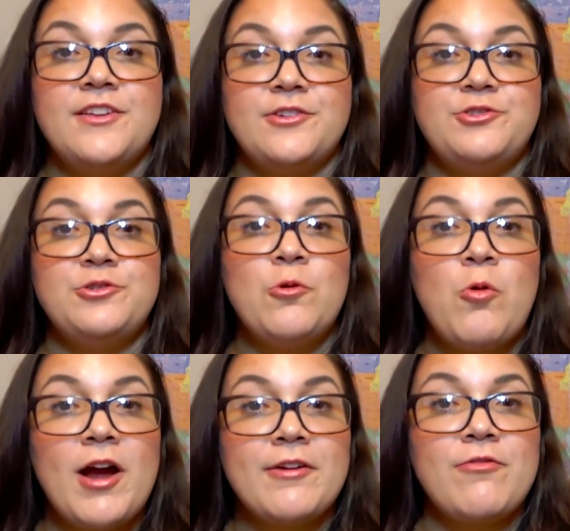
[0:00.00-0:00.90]
So due to
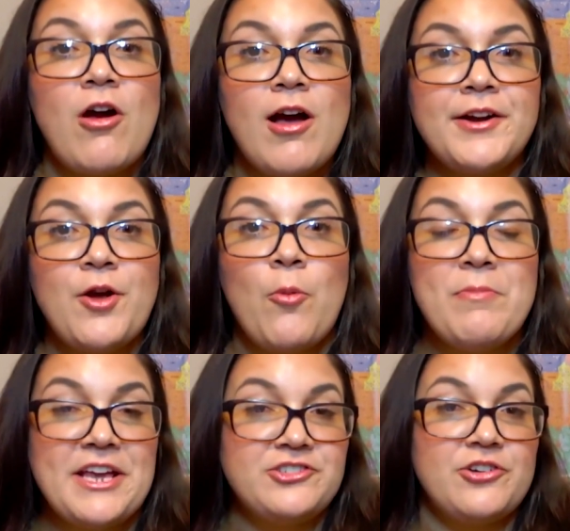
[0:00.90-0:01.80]
wire fraud,
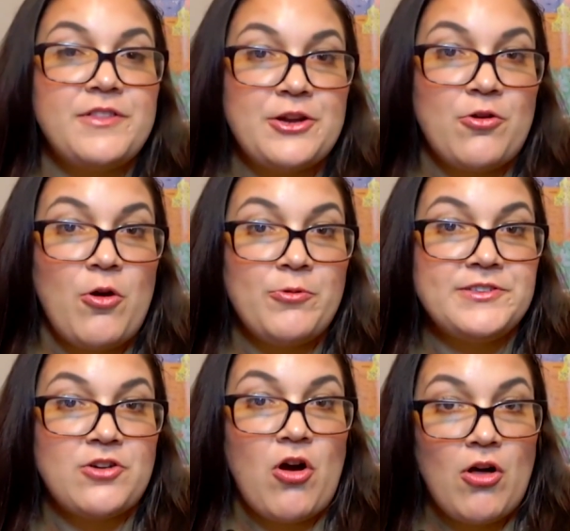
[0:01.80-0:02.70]
make sure that you're
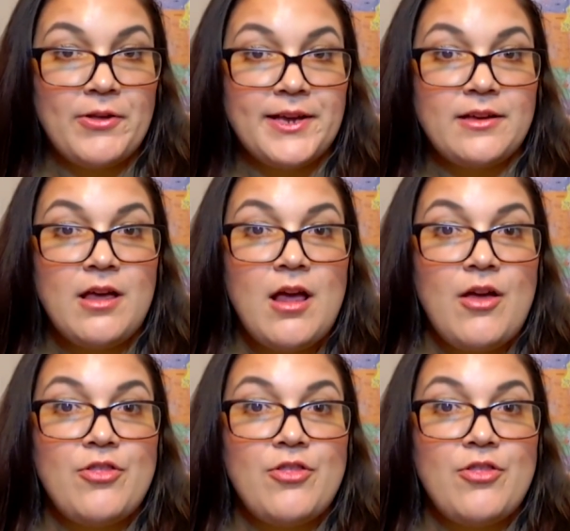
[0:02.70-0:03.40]
always calling